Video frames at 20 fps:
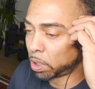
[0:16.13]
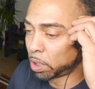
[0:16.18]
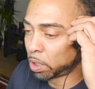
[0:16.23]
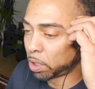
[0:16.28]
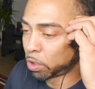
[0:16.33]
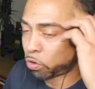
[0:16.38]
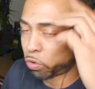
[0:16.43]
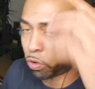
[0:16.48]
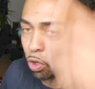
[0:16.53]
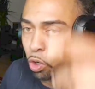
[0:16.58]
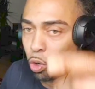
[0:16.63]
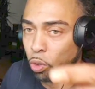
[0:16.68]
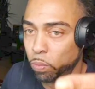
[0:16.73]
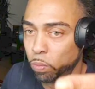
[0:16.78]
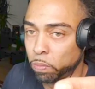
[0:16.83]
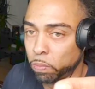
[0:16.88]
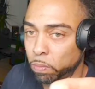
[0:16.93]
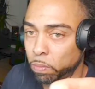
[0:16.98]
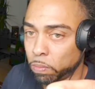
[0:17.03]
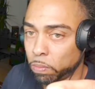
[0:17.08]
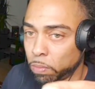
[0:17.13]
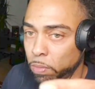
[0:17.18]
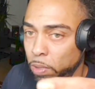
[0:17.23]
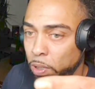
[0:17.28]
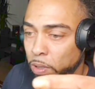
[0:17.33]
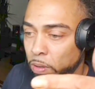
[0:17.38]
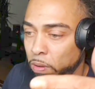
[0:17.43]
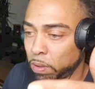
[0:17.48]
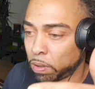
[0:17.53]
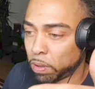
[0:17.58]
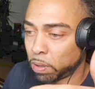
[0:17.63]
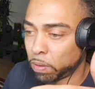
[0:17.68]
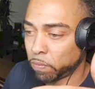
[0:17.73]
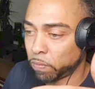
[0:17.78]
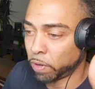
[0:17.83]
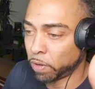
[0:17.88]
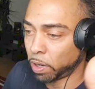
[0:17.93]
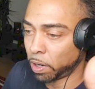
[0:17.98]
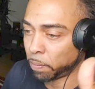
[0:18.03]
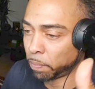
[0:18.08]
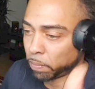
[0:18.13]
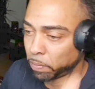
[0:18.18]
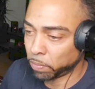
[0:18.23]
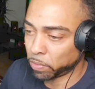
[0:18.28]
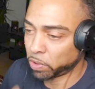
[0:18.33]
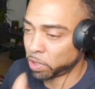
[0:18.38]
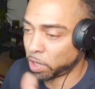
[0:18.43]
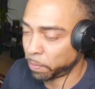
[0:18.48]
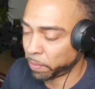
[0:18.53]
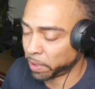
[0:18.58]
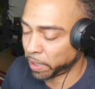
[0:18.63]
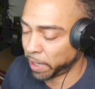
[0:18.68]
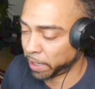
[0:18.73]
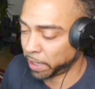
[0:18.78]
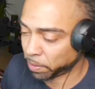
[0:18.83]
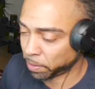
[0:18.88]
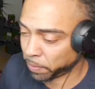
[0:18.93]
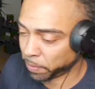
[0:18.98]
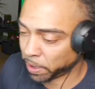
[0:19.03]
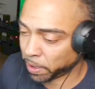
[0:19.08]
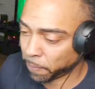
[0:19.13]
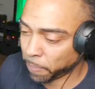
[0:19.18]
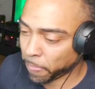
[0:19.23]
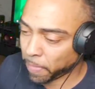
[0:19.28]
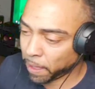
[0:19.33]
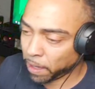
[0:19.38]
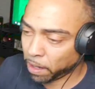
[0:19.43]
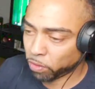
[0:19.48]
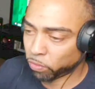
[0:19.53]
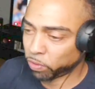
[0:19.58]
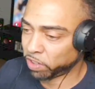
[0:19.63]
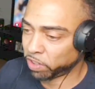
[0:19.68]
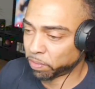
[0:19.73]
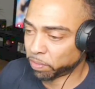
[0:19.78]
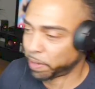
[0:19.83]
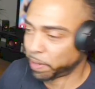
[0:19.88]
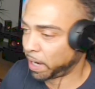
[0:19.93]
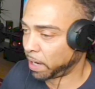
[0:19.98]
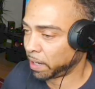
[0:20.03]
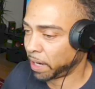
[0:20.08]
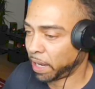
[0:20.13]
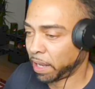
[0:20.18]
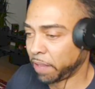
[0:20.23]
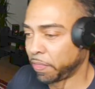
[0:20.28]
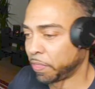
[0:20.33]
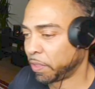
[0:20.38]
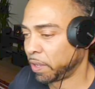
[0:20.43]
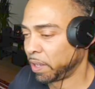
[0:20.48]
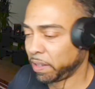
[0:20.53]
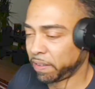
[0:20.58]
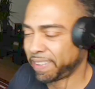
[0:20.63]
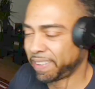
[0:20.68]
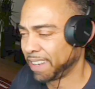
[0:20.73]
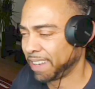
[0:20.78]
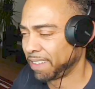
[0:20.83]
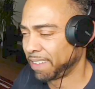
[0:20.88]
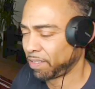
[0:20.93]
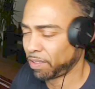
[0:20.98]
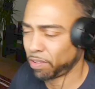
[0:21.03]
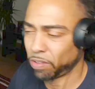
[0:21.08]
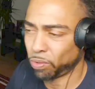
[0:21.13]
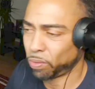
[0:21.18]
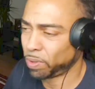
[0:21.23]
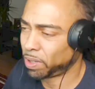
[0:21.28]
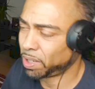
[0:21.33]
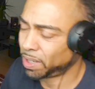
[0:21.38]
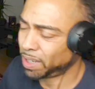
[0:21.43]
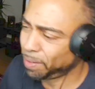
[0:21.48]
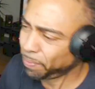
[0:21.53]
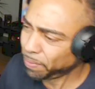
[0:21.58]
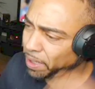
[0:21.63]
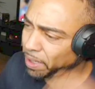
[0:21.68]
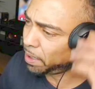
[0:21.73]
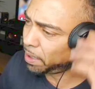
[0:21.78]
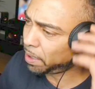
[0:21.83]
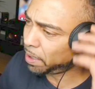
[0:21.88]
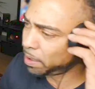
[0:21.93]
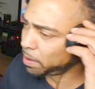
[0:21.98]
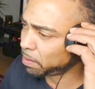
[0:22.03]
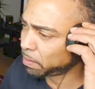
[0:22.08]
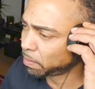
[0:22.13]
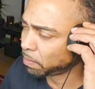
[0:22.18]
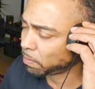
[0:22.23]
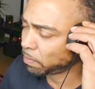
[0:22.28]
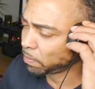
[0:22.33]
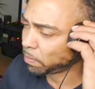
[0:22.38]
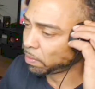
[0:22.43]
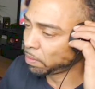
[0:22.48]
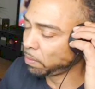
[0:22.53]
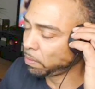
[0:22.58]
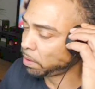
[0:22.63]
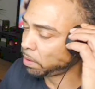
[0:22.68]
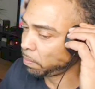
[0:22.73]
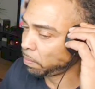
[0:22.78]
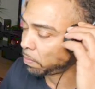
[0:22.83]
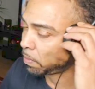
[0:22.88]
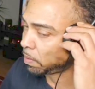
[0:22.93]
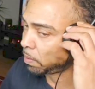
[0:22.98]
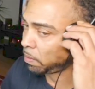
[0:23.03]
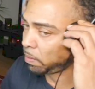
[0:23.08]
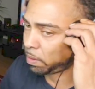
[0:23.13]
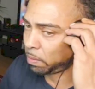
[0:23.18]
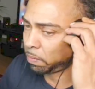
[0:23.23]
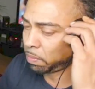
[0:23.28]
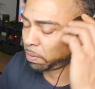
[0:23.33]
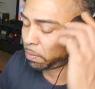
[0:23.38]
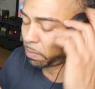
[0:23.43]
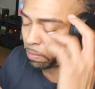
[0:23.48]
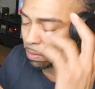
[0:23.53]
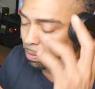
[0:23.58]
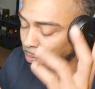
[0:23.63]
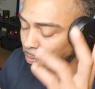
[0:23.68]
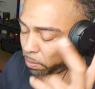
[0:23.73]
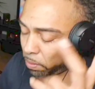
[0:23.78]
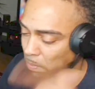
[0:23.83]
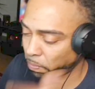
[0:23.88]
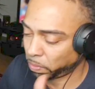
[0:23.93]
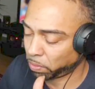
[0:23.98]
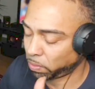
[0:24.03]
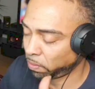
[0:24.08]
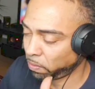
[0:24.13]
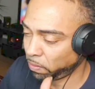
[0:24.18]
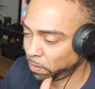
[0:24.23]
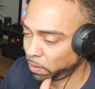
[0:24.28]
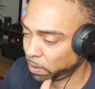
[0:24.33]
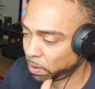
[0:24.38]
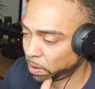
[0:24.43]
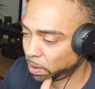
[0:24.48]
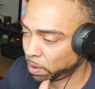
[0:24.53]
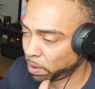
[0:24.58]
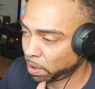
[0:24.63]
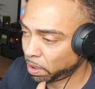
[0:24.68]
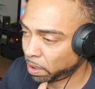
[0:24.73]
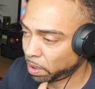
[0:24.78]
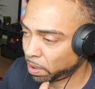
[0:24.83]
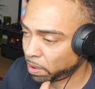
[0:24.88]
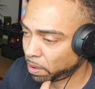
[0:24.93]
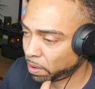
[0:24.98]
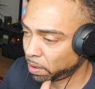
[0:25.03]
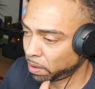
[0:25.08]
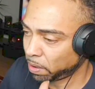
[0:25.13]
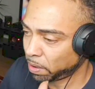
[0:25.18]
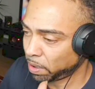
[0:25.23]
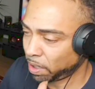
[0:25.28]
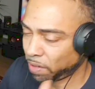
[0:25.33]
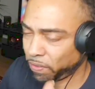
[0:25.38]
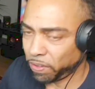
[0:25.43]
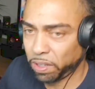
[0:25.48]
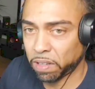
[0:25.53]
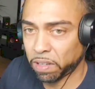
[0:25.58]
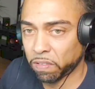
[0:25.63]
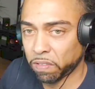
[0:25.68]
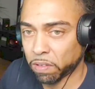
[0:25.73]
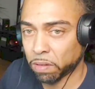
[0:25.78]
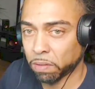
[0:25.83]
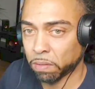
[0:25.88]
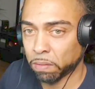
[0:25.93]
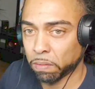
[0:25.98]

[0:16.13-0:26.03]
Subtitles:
Chrome from Tom and Adam. Yeah, reached about like 30 seconds into it, and I'm there like, hold up, pause. I've heard this song.